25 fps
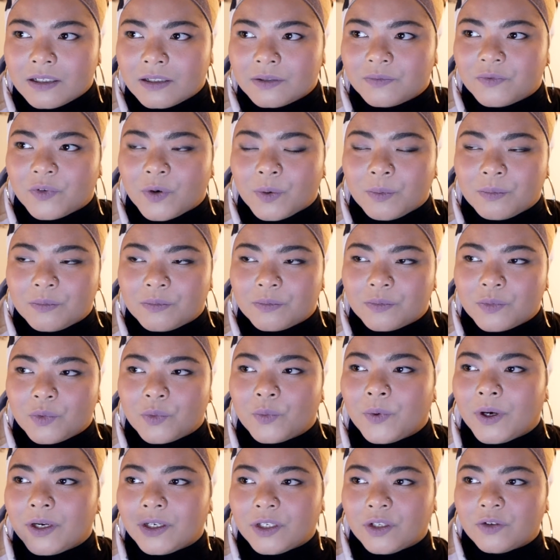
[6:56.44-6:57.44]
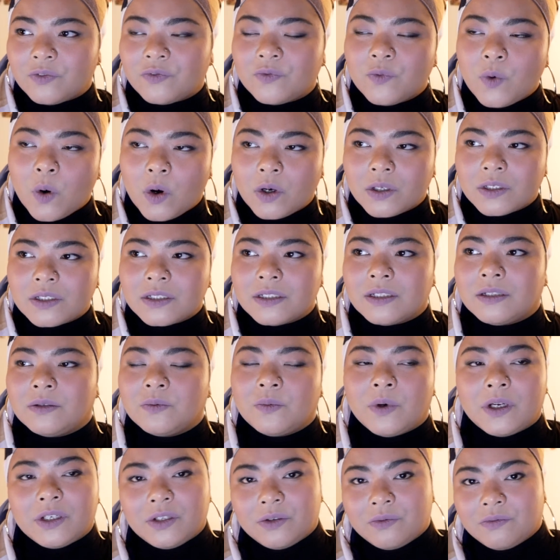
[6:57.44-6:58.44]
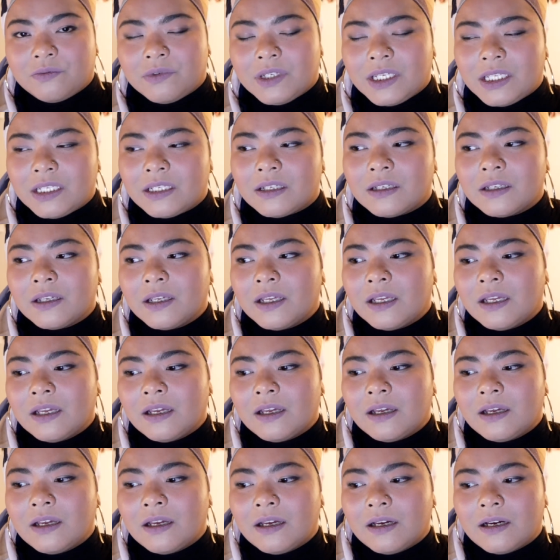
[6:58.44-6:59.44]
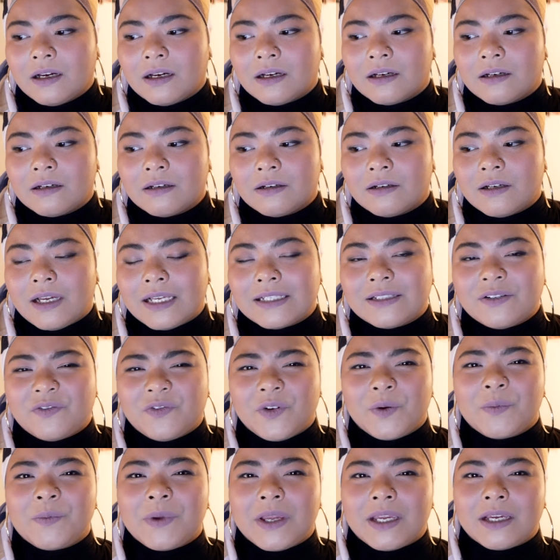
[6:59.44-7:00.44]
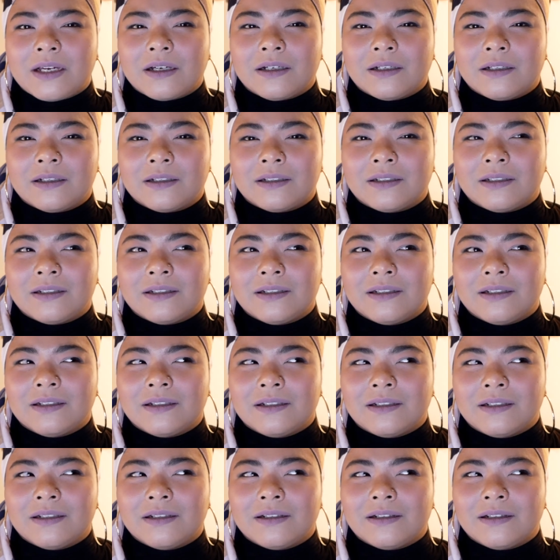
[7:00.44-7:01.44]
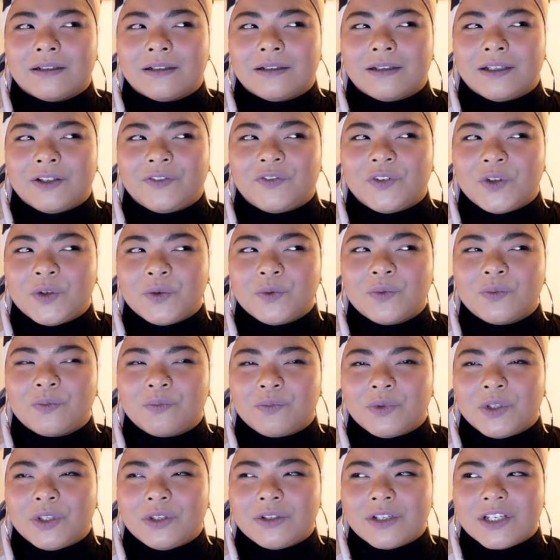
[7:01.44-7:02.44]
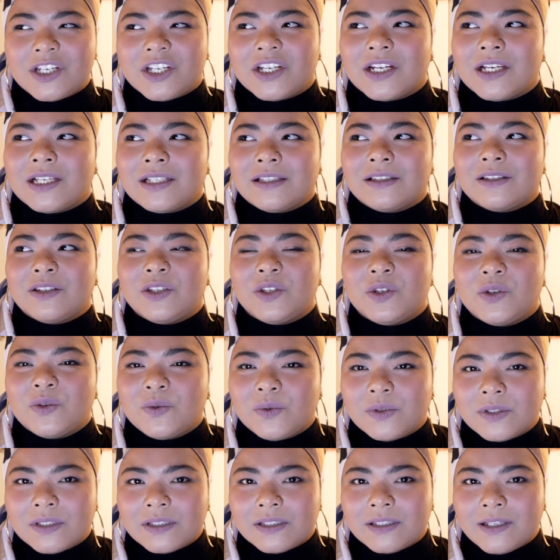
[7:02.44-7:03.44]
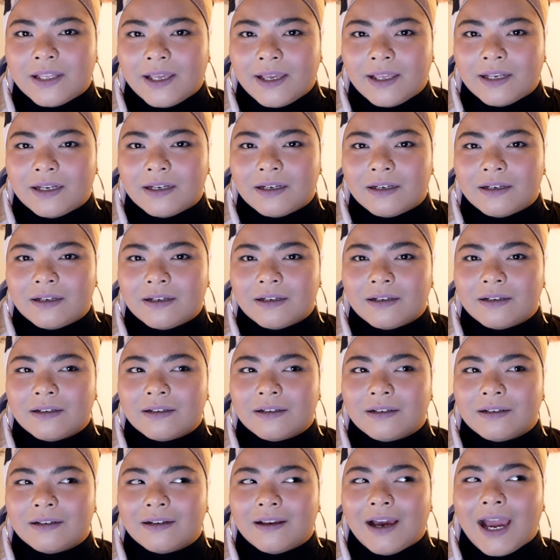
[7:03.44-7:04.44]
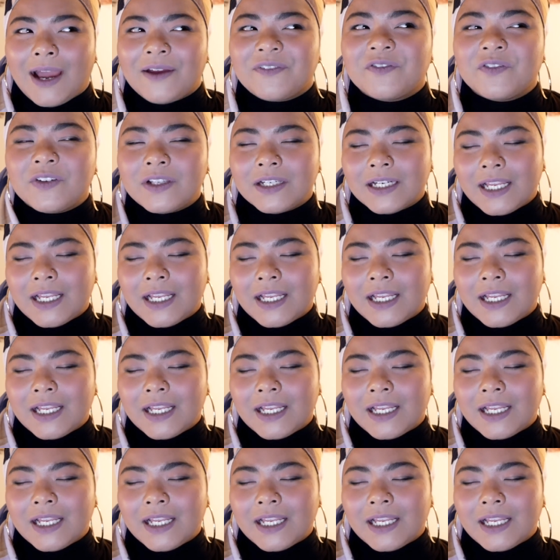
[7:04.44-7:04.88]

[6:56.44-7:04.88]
from what you've watched and what you read as a filmmaker, if you just use that, I feel